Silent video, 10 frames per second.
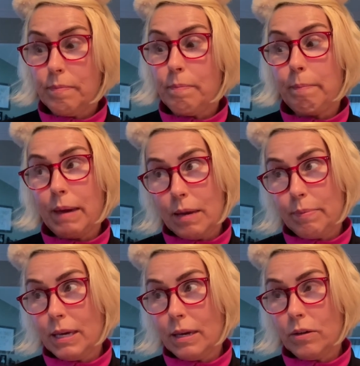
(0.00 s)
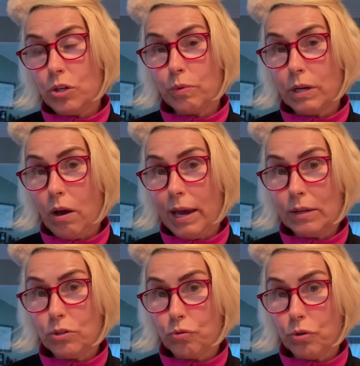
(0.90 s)
Maybe you want to
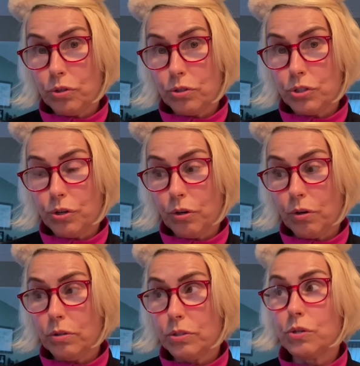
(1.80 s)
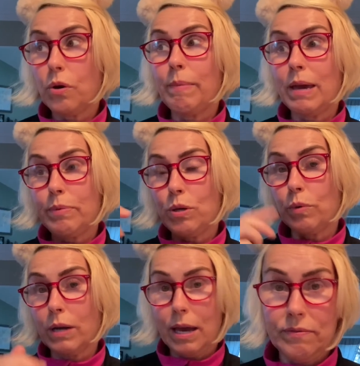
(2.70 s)
hand draw your circles, or maybe you
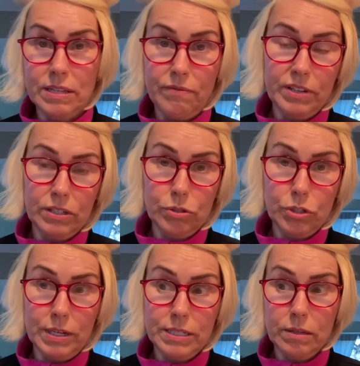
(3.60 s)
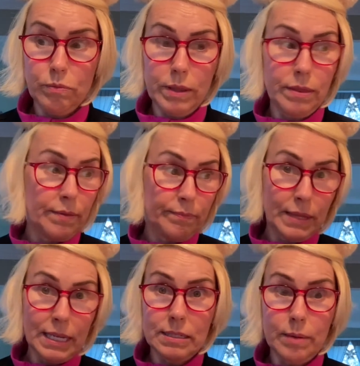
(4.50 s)
want to something to trace it with.
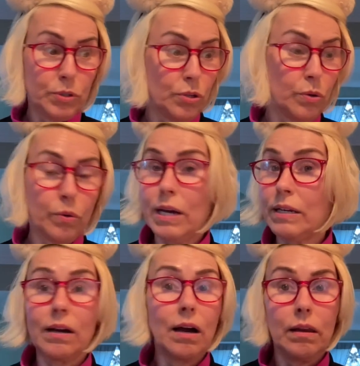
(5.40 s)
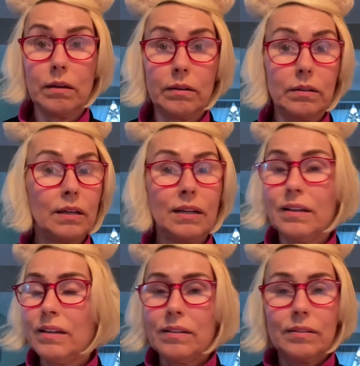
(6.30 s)
That's up to you. And a color,
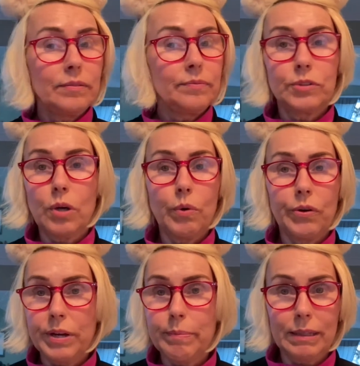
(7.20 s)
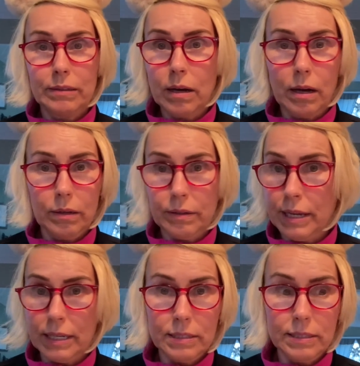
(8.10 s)
don't worry about the color.
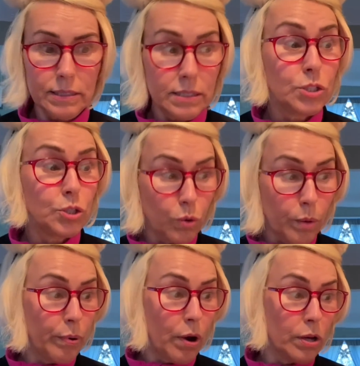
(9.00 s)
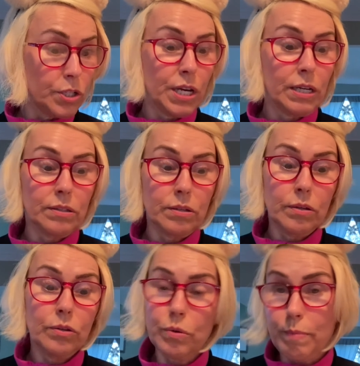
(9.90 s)
This is your project.
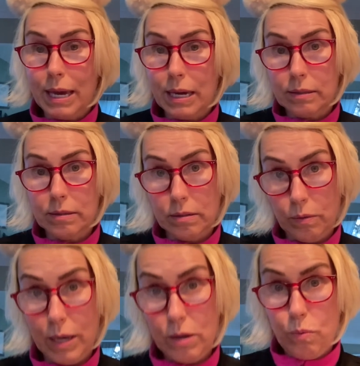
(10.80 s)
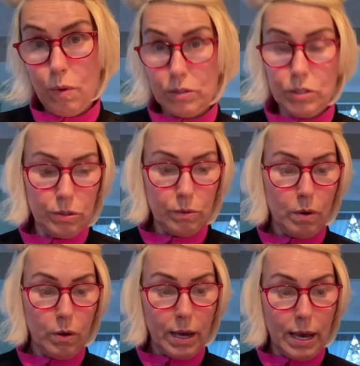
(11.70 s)
You make it the way you want to,
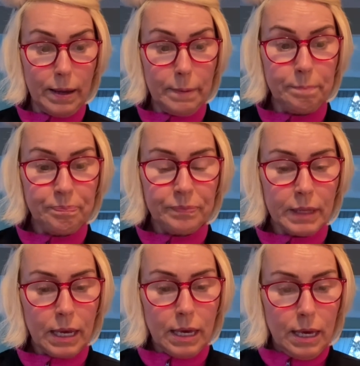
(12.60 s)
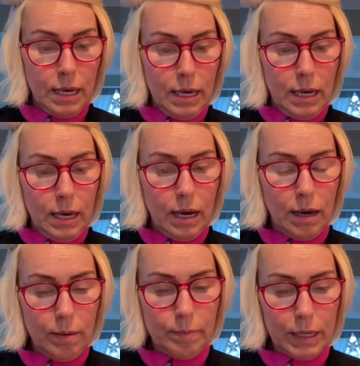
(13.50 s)
okay?
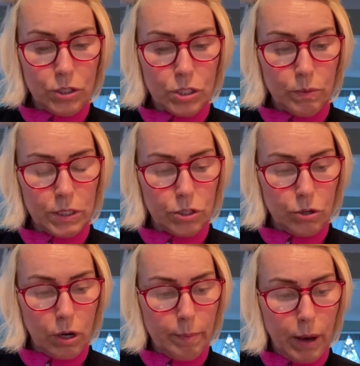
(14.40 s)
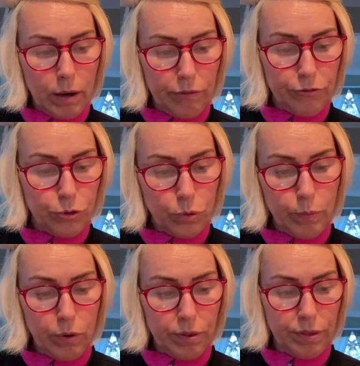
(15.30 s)
I just wanted to talk about a few
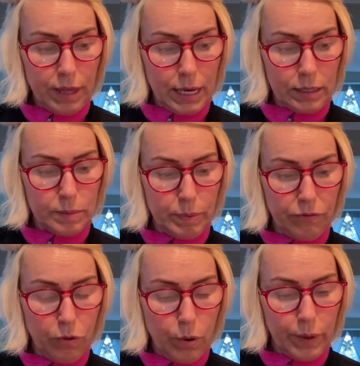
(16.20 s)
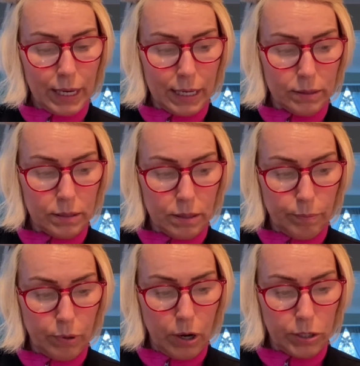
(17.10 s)
more things before we get to the
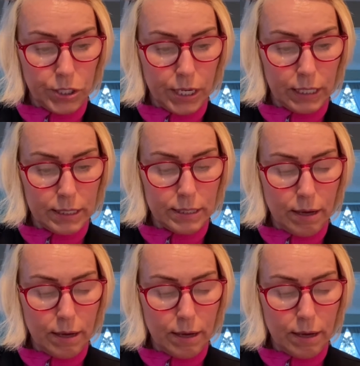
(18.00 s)
project.